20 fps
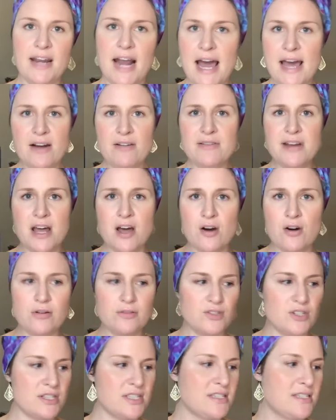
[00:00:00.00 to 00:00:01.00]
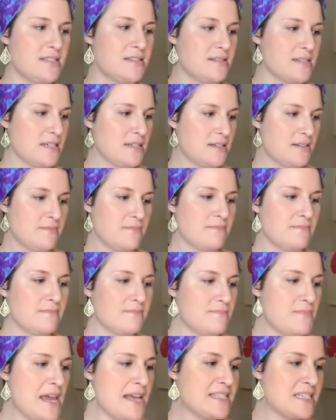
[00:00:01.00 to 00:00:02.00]
I don't know, just
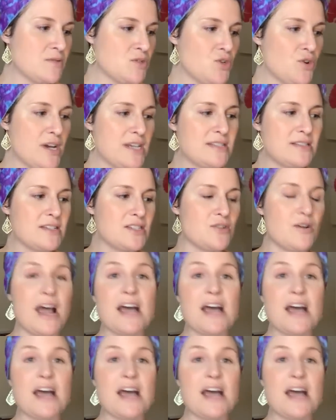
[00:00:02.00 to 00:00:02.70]
make some choices,